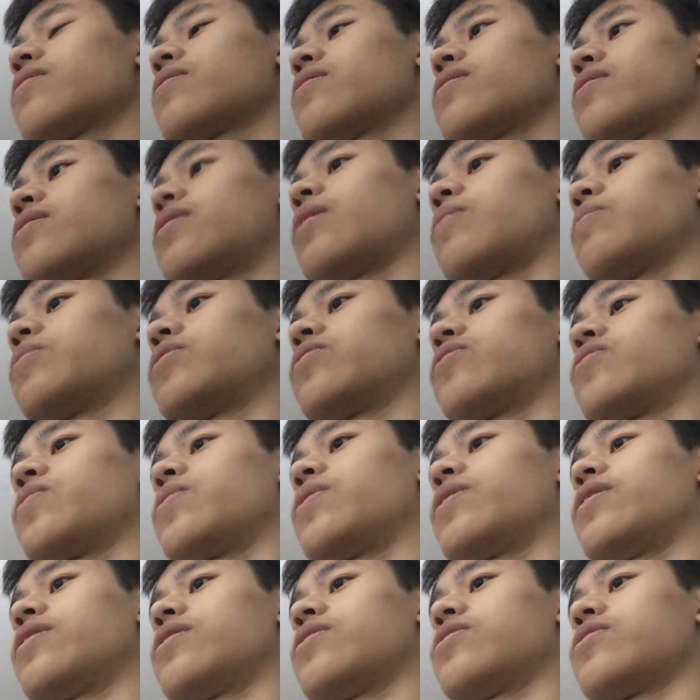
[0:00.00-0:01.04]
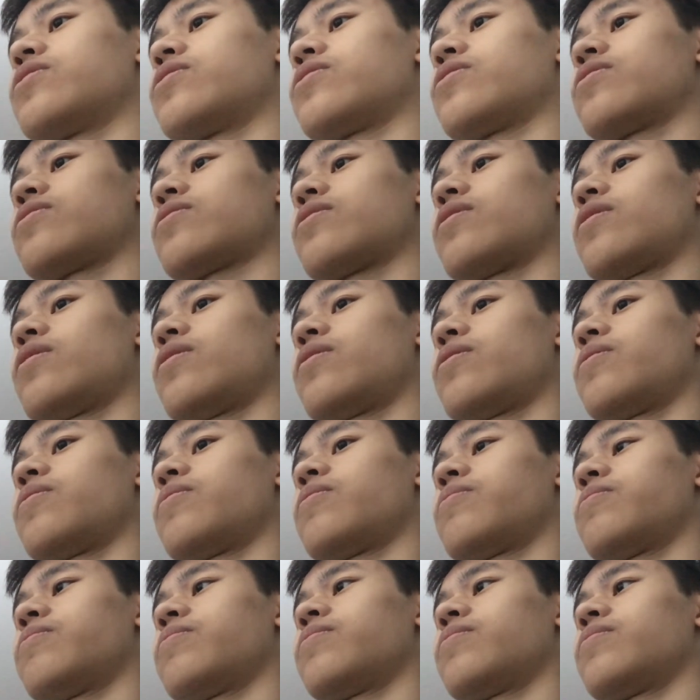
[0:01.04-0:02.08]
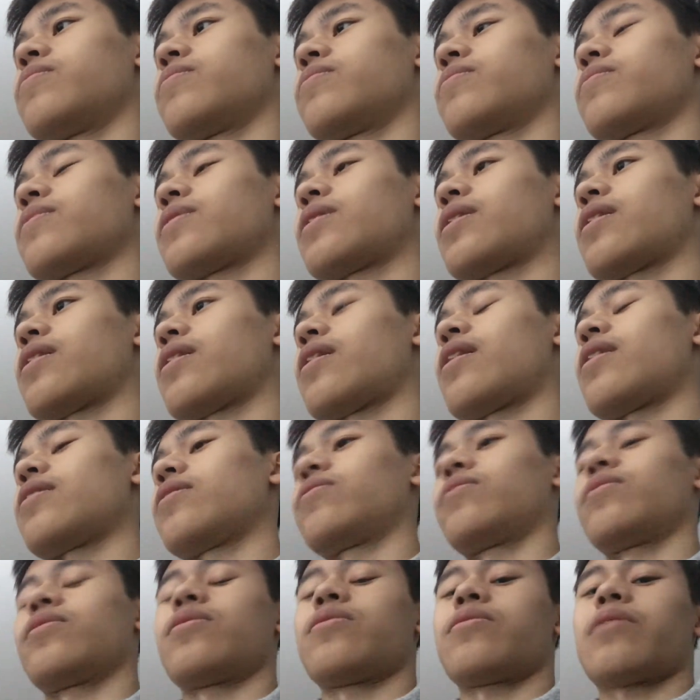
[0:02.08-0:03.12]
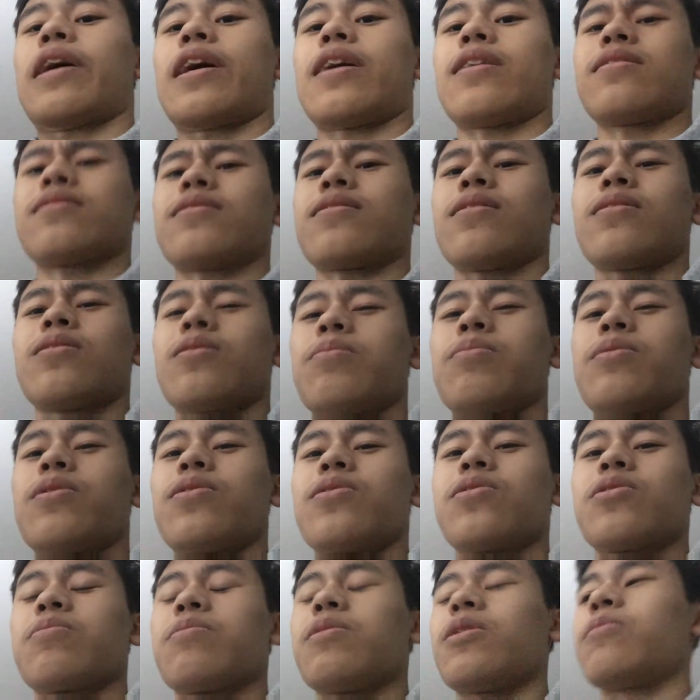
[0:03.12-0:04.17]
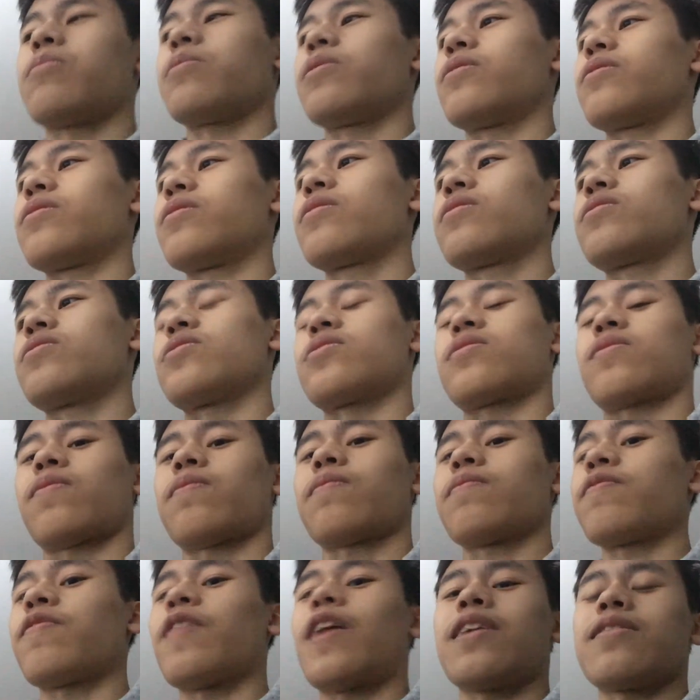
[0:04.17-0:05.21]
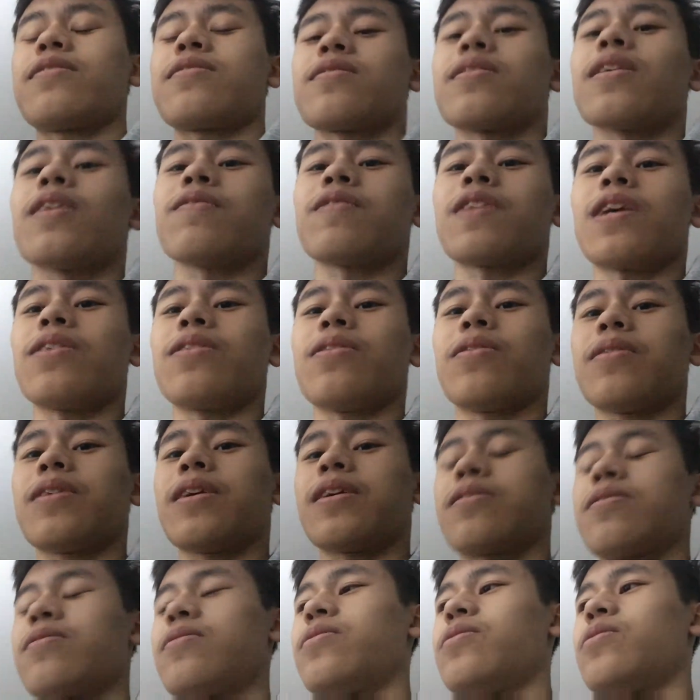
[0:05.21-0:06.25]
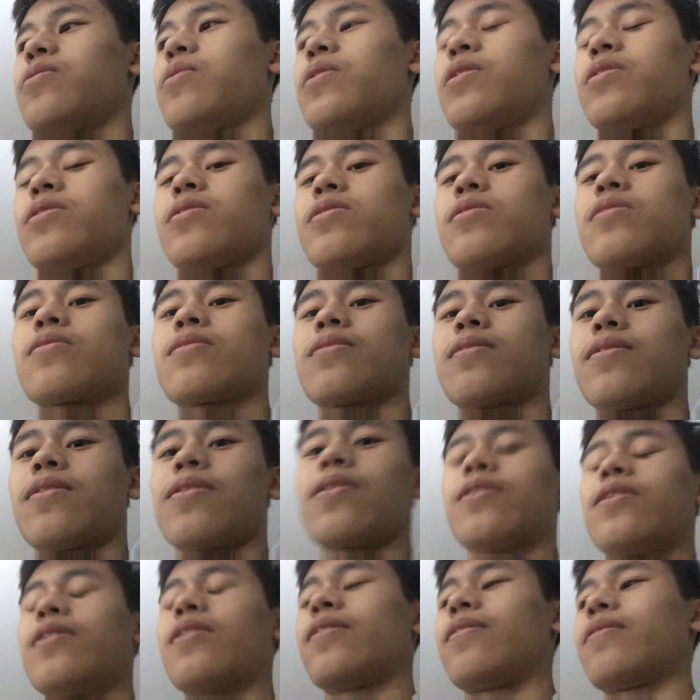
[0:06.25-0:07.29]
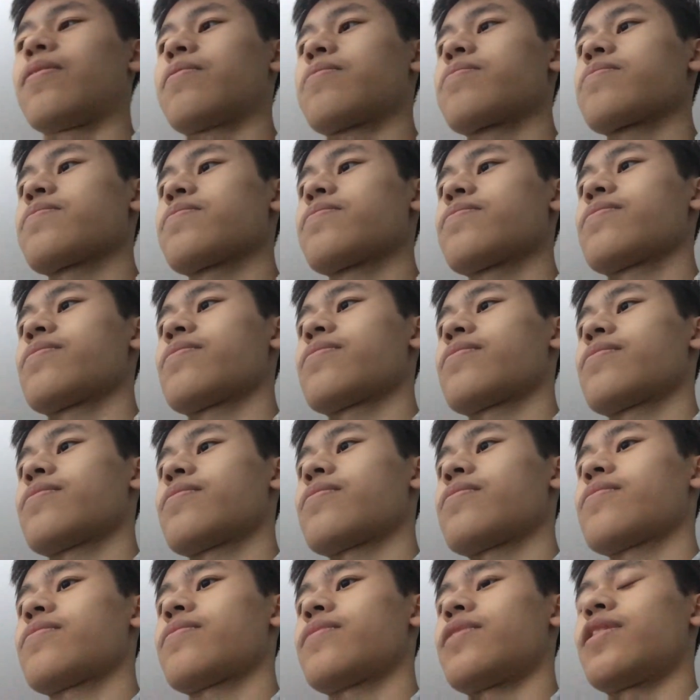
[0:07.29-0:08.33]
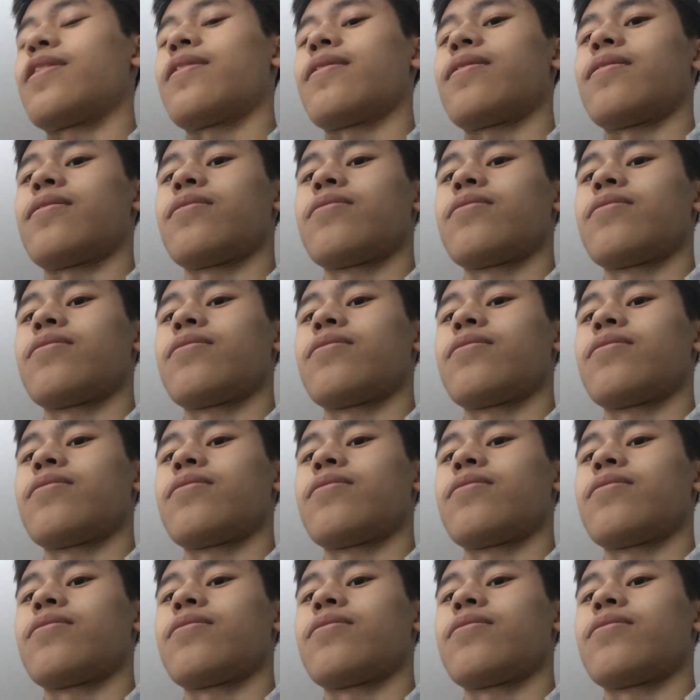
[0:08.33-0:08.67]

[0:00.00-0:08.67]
number three is just I don't know, hands-on approach maybe. Just find stuff that you like to do and just learn it. Yeah.